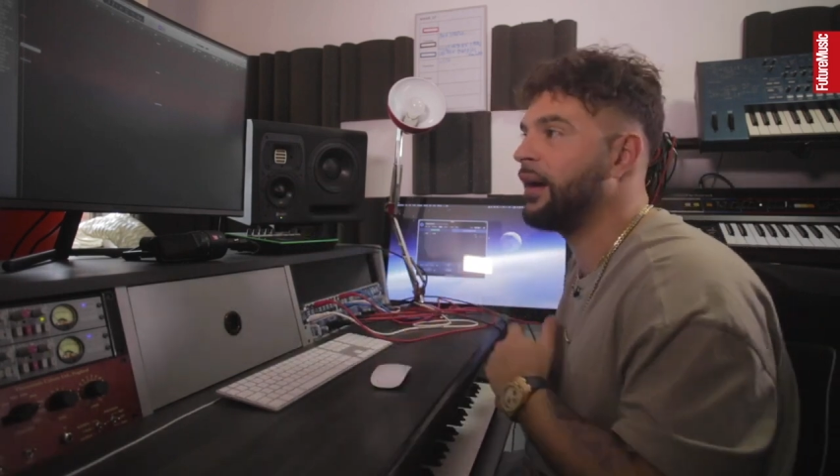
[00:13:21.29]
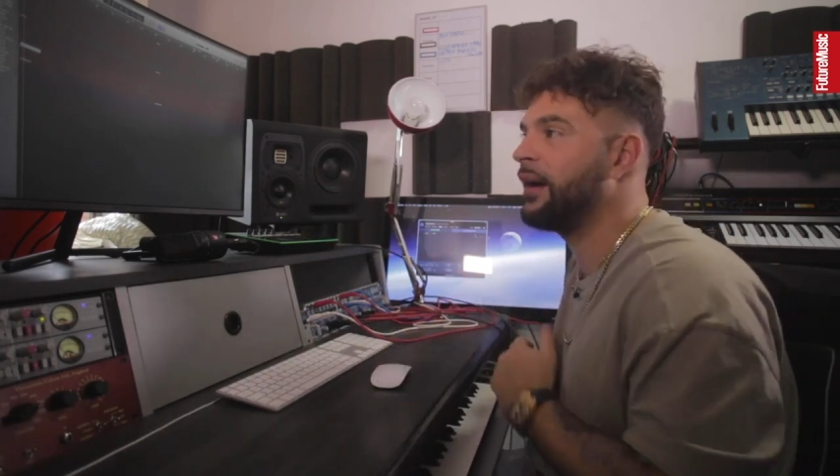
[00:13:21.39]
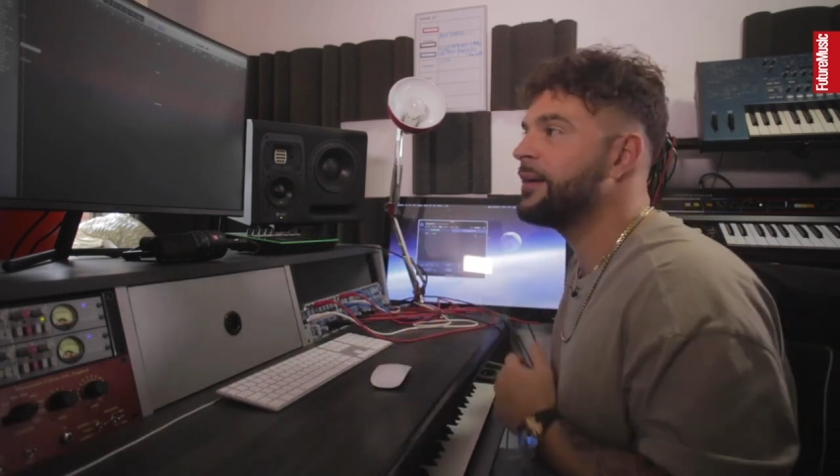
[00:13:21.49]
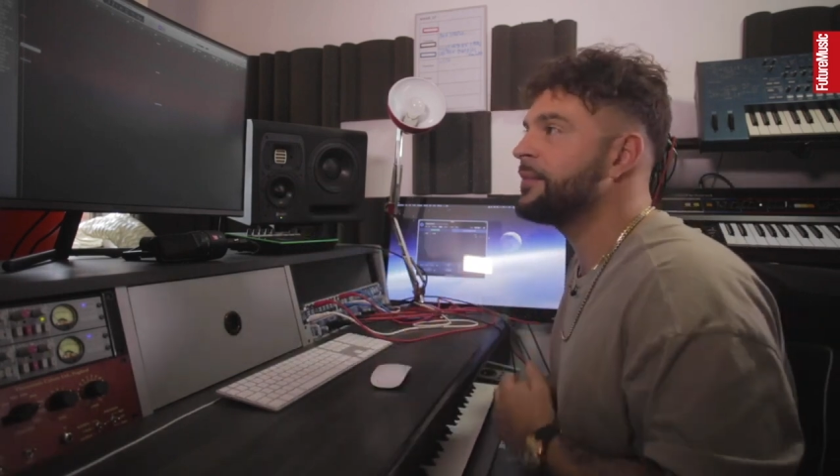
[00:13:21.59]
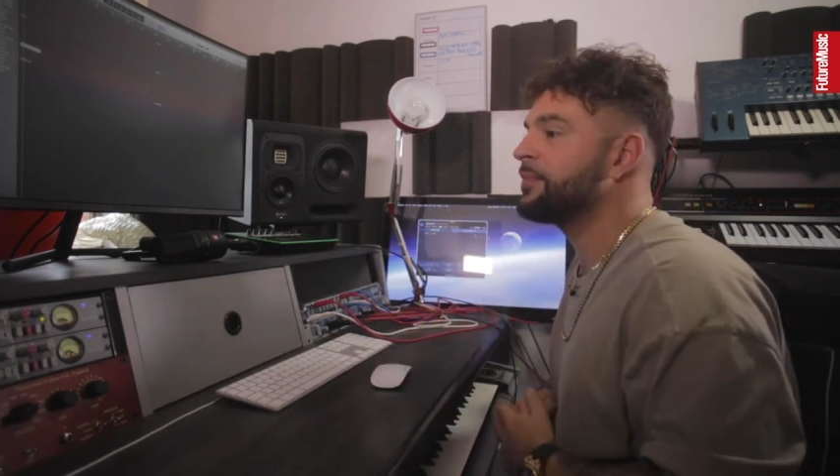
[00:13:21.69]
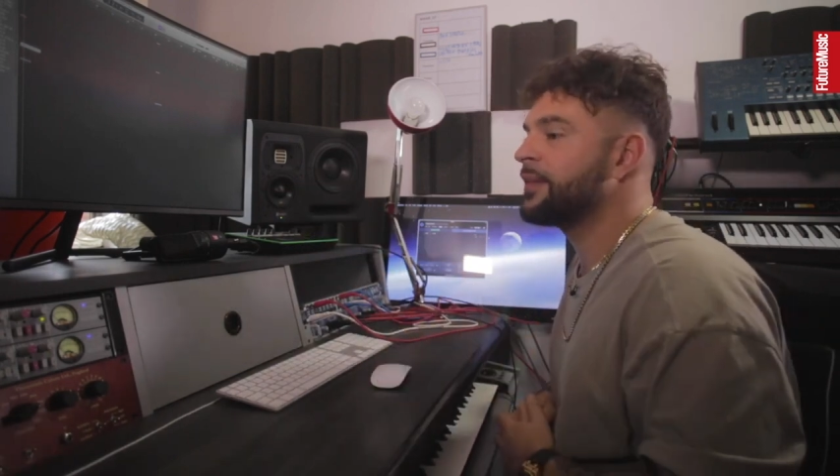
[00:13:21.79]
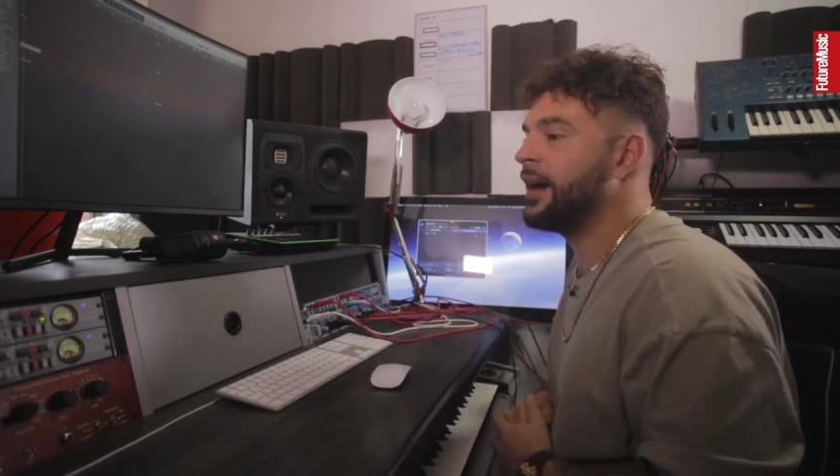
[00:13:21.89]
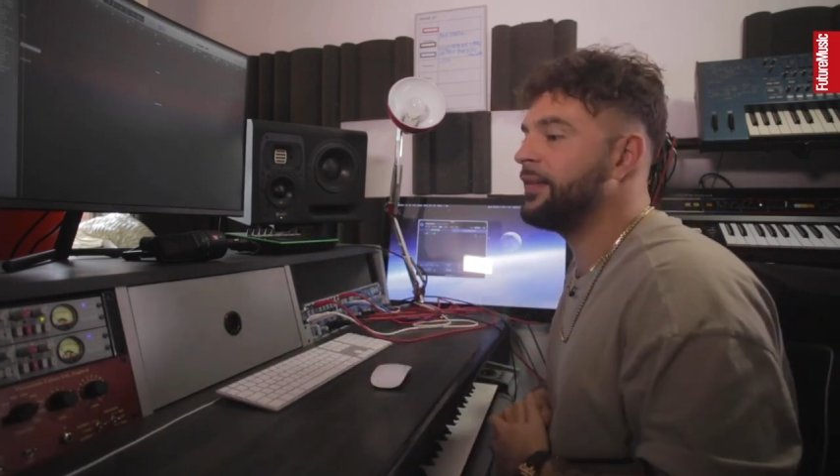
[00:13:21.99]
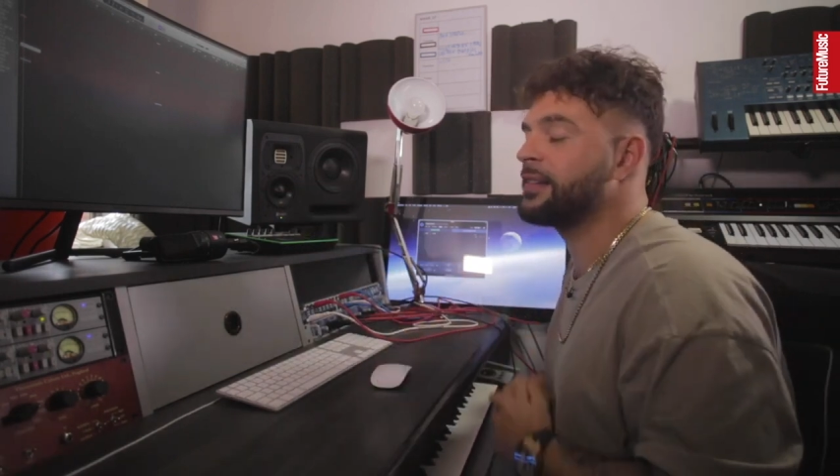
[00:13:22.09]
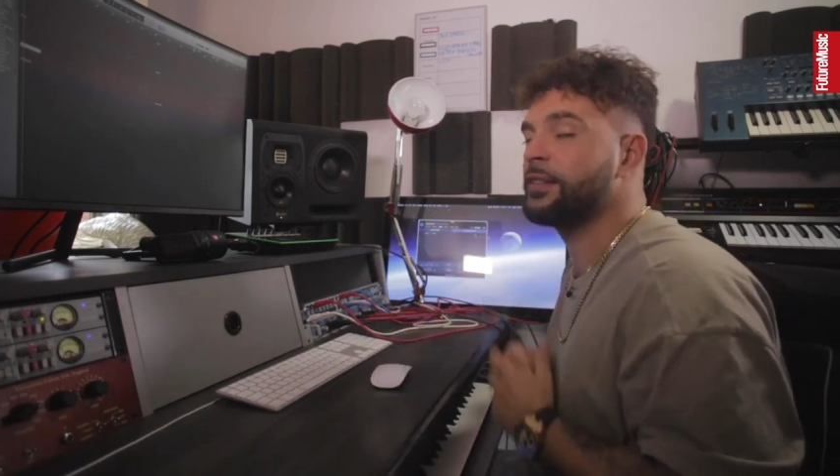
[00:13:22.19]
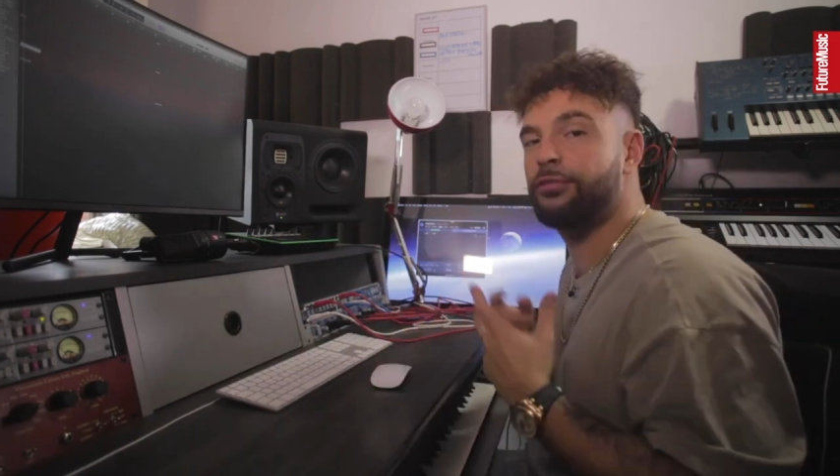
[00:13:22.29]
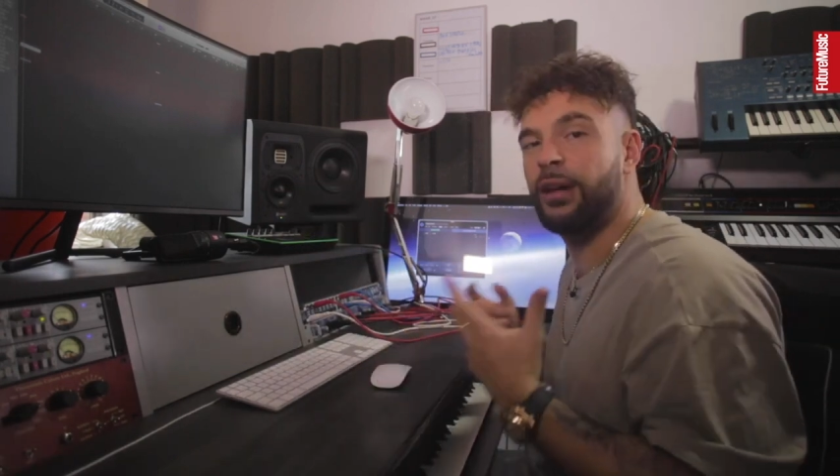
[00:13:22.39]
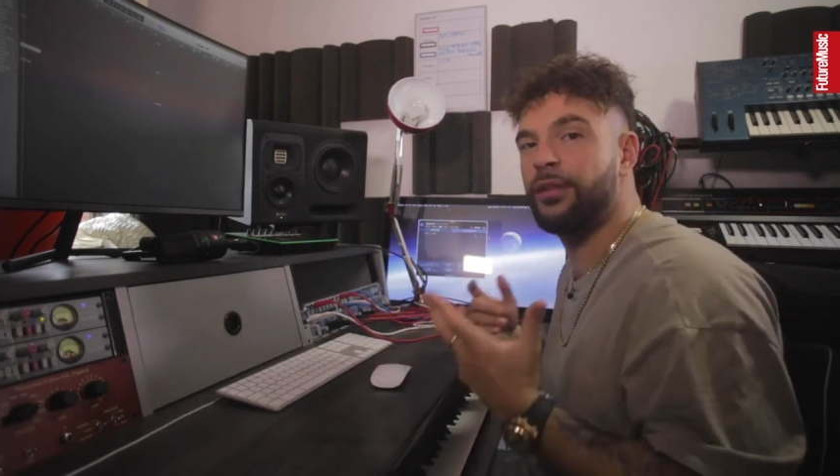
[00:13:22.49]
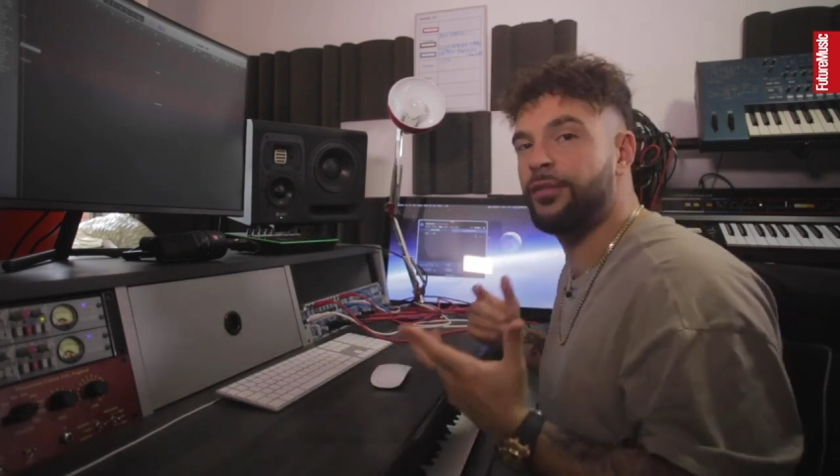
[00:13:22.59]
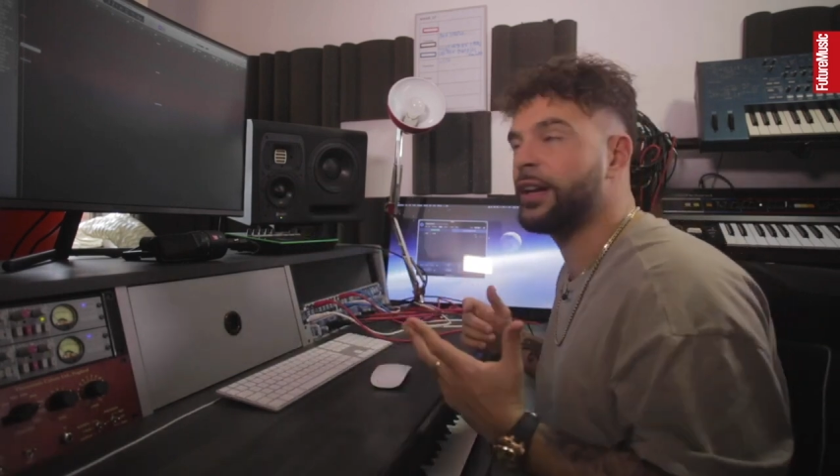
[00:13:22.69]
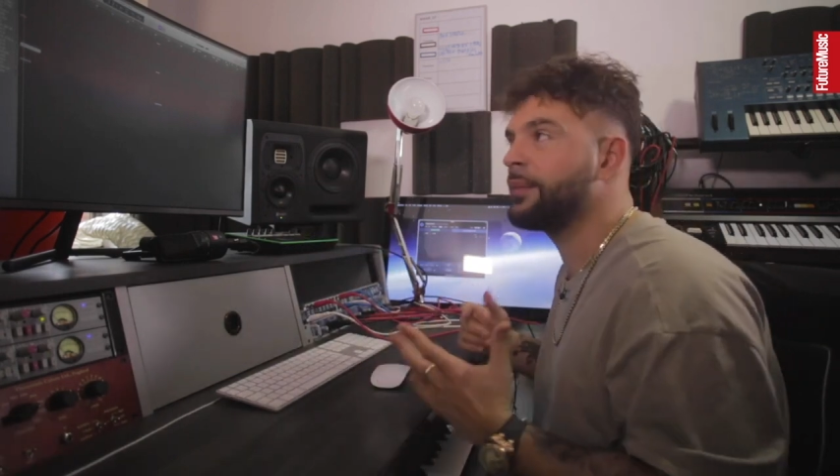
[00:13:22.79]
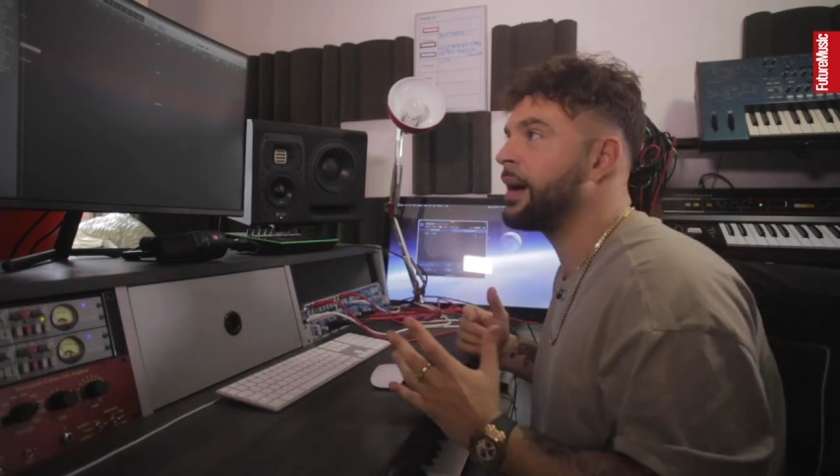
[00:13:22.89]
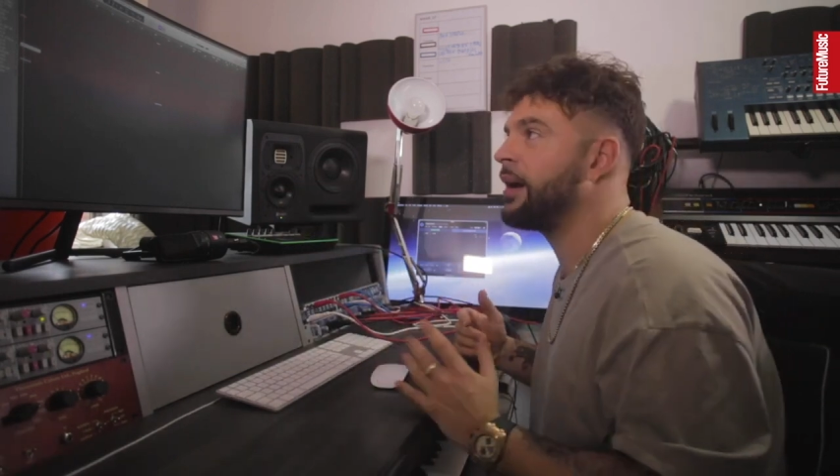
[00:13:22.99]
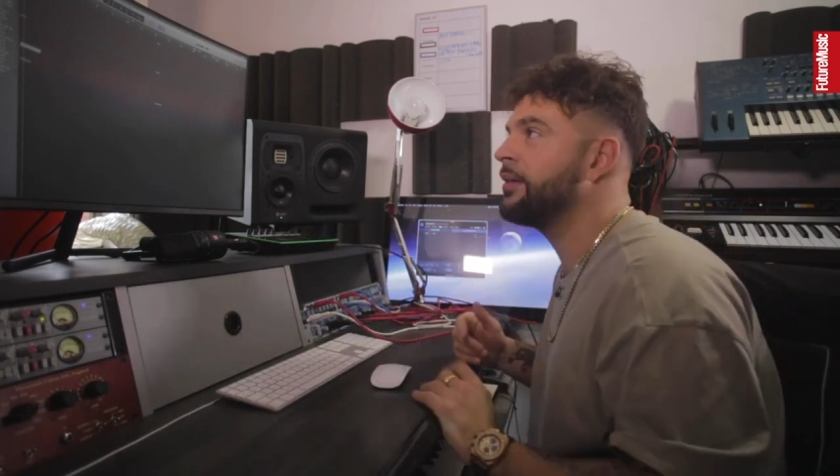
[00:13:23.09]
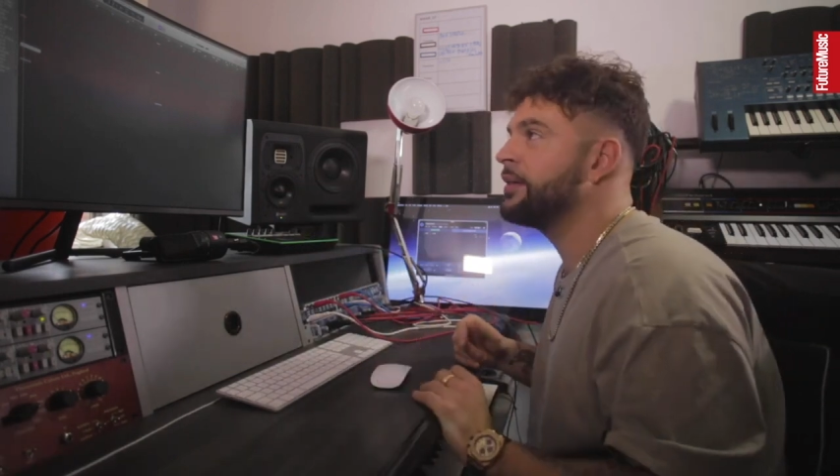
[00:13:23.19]
Like, and that's the great thing
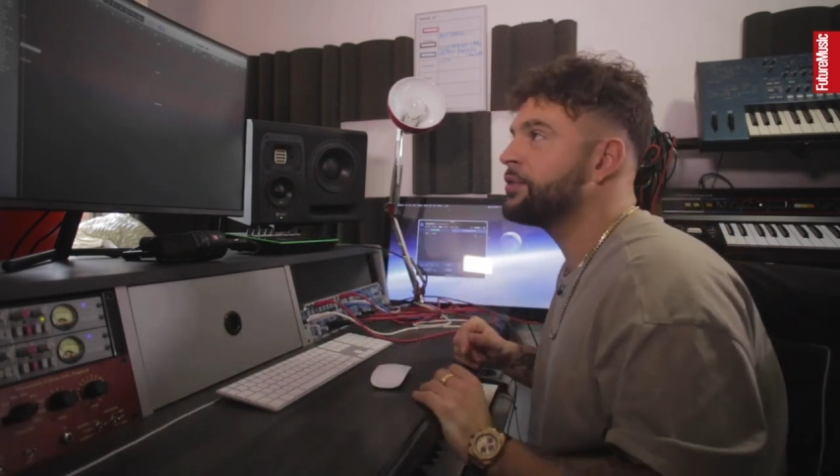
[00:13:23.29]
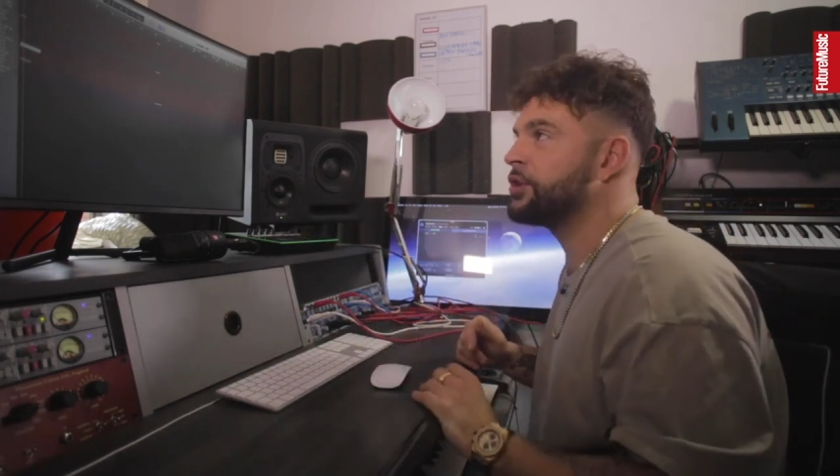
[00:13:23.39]
about